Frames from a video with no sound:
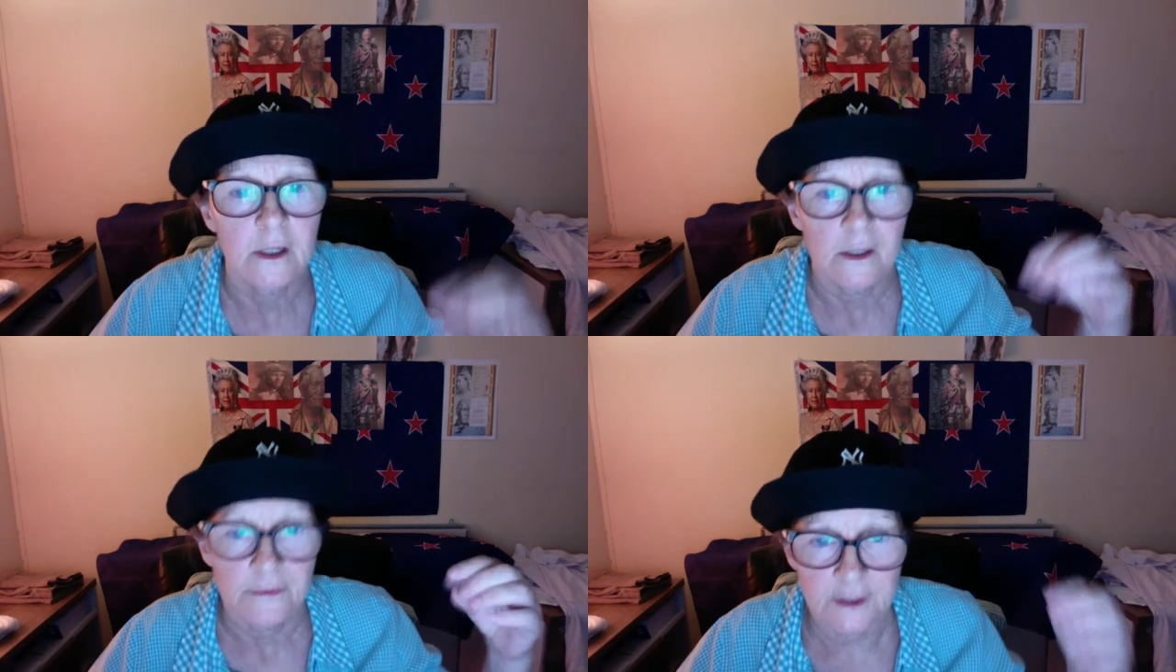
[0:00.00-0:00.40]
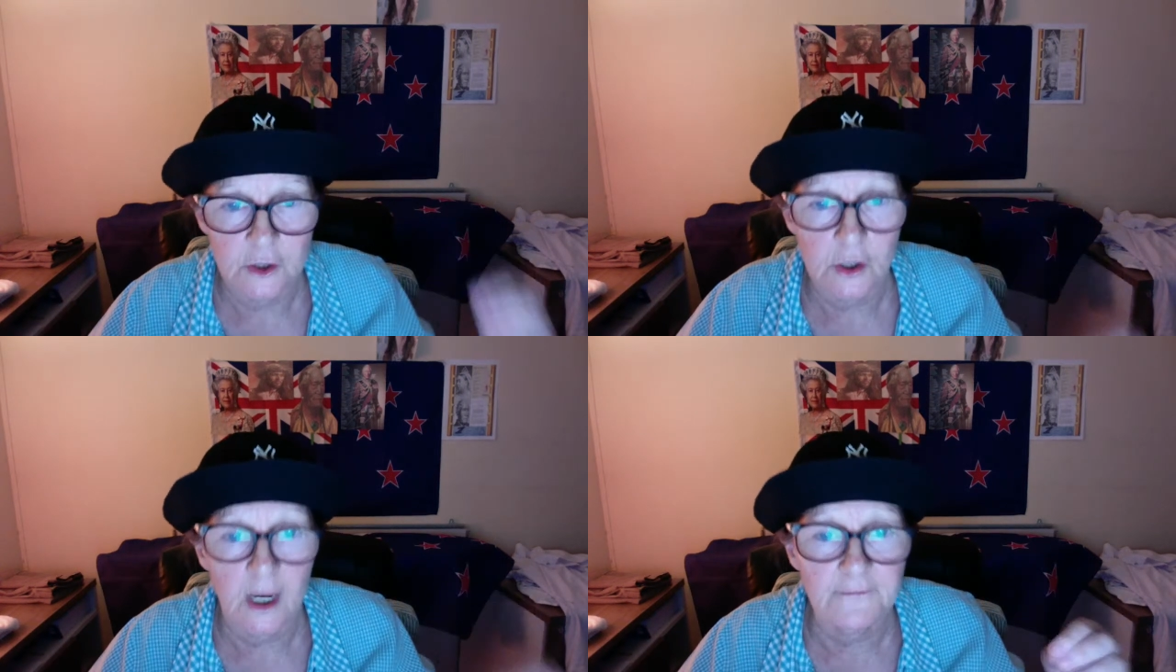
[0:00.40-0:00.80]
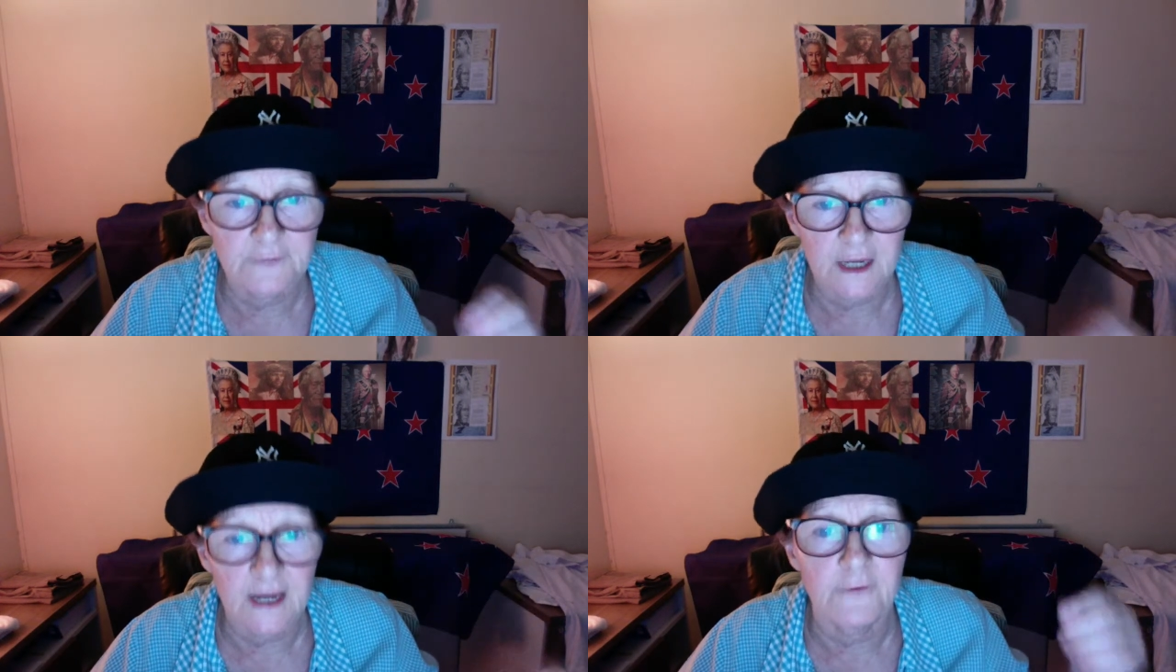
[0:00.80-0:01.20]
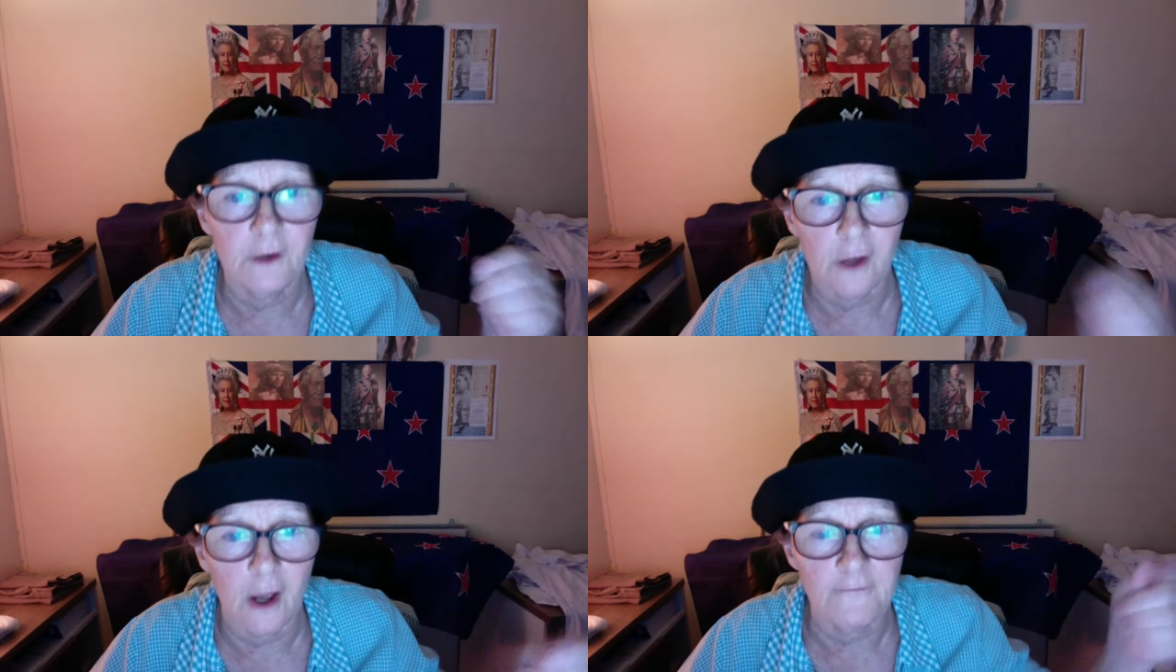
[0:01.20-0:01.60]
that you have to have a
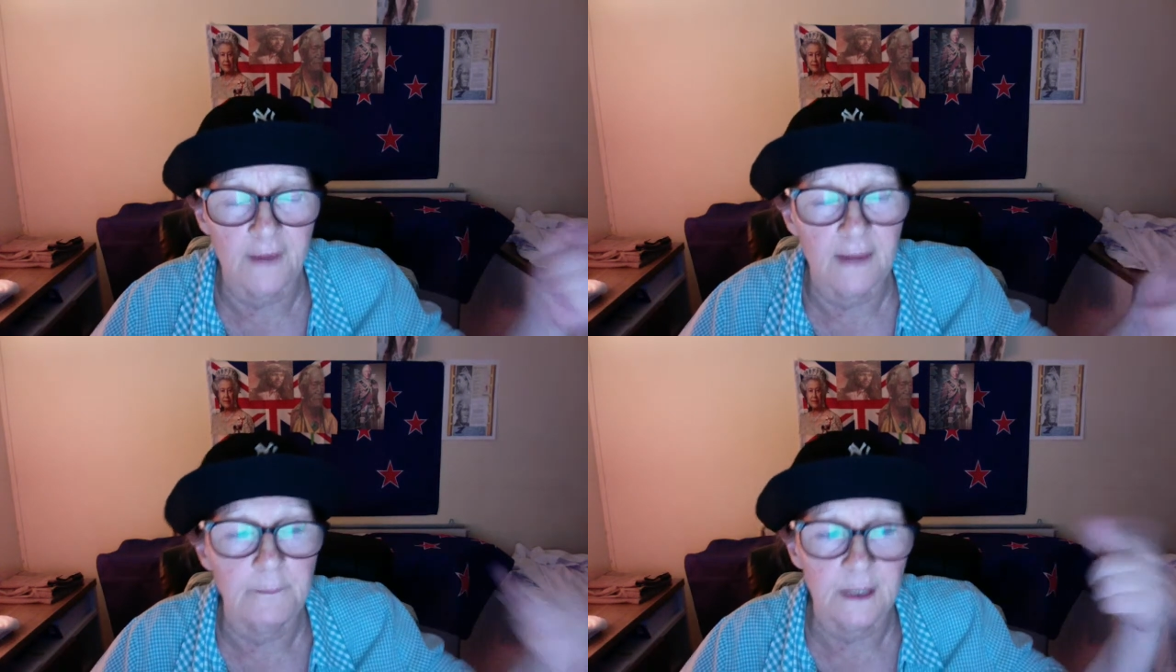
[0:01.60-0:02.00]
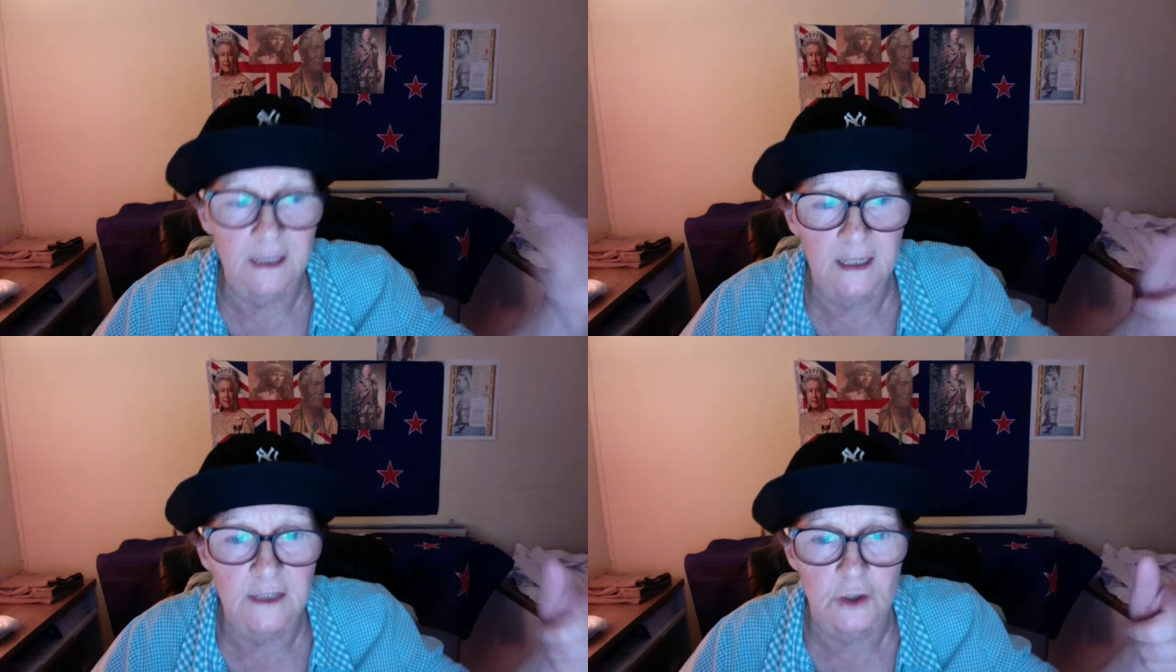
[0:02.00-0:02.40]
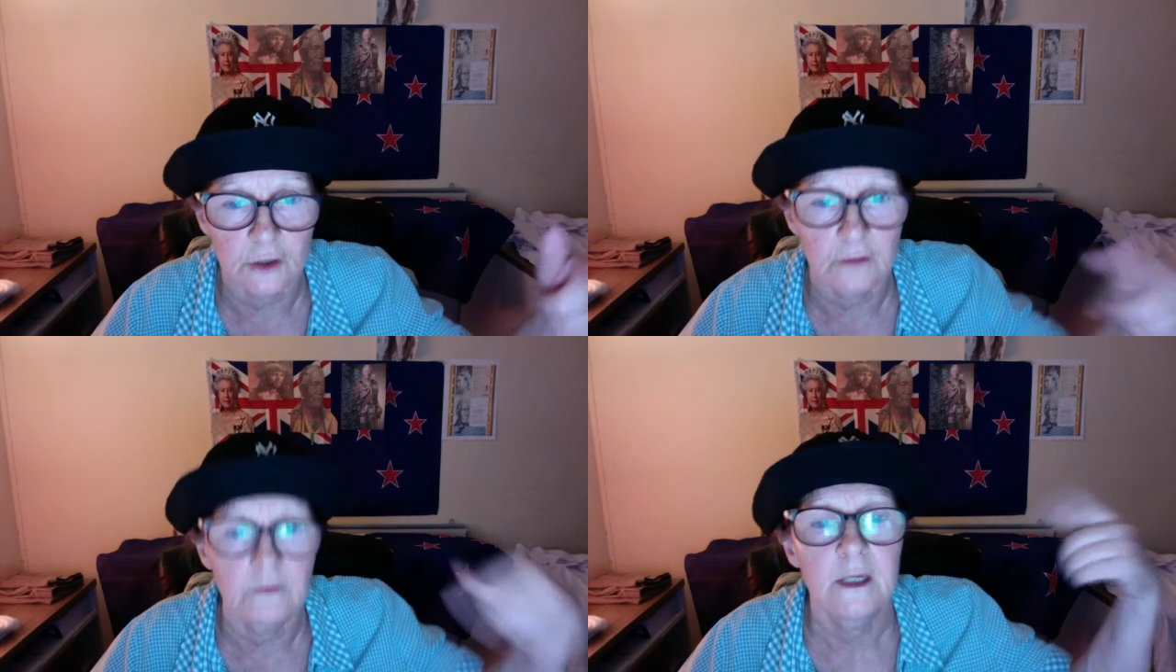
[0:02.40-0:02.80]
live application